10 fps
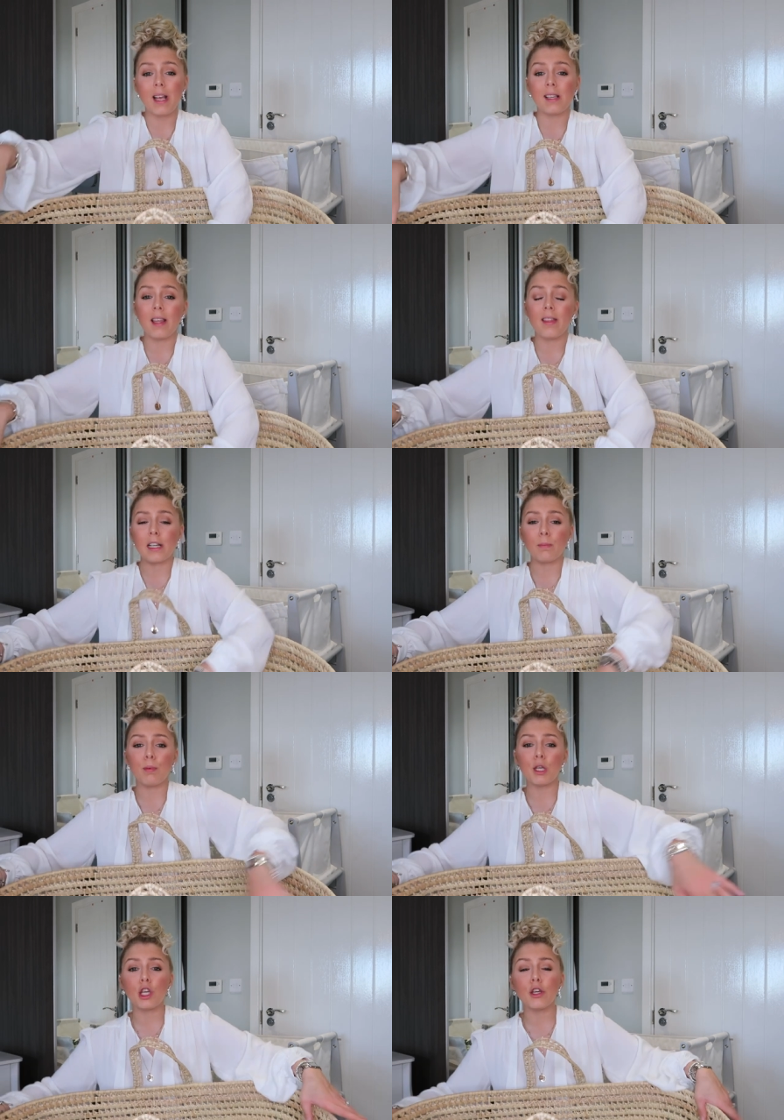is this
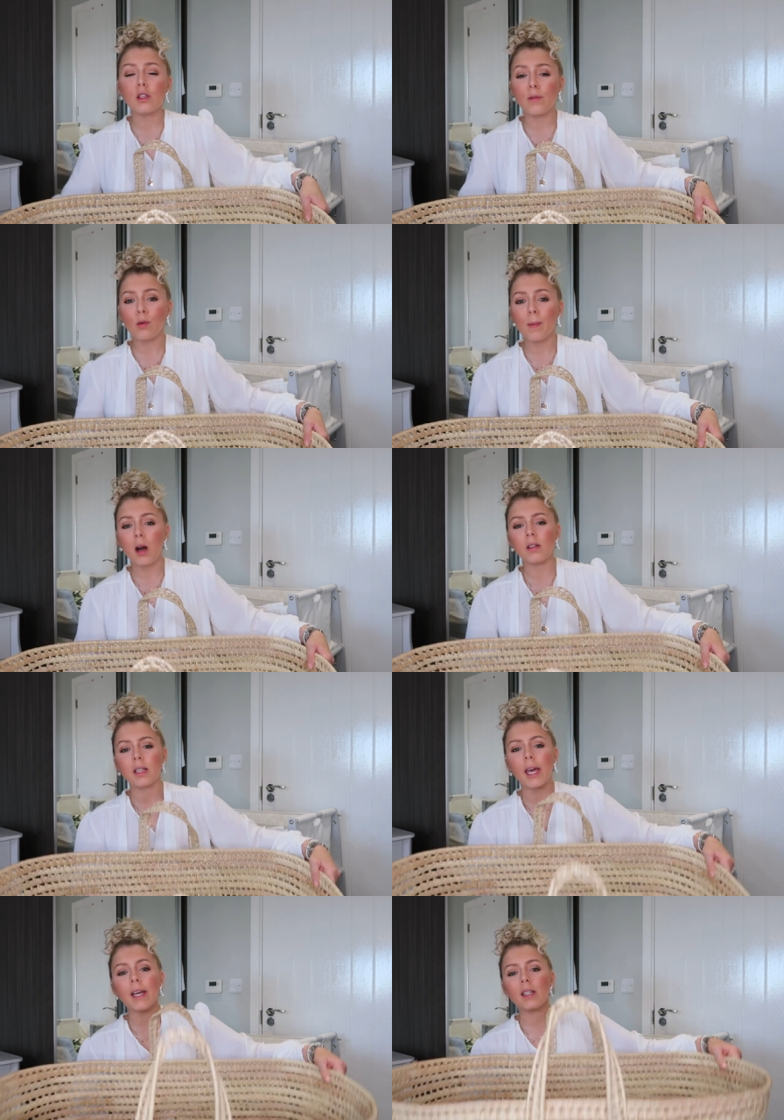beautiful
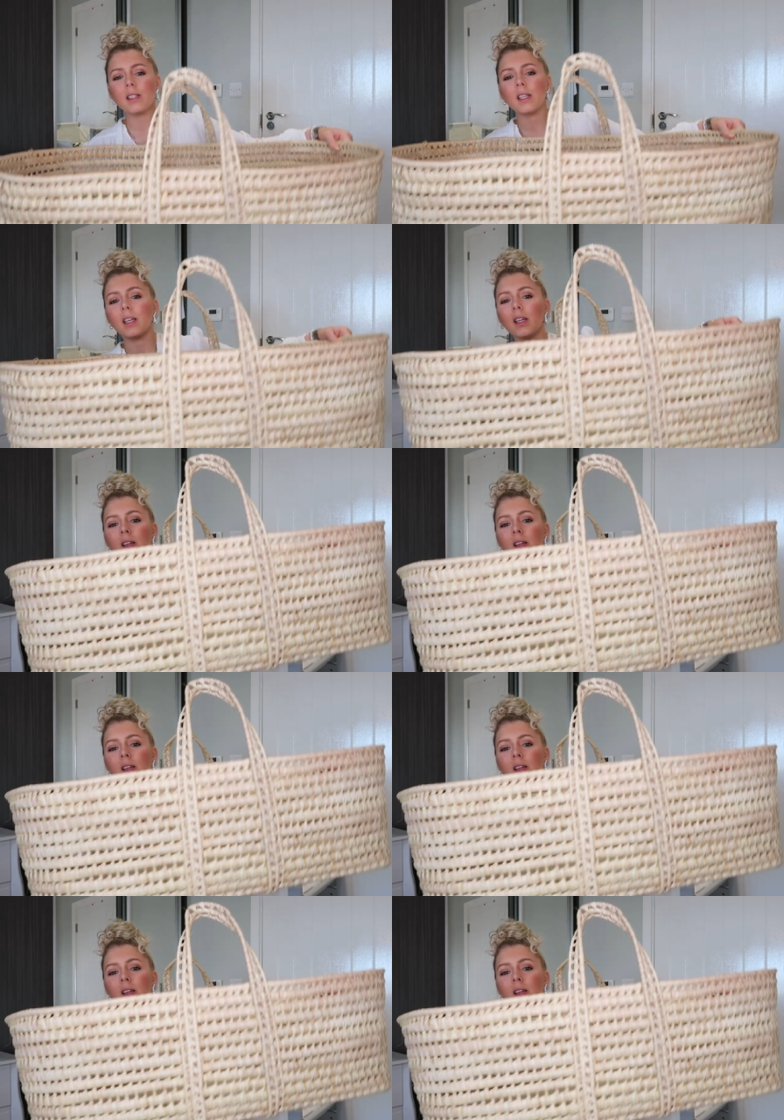basket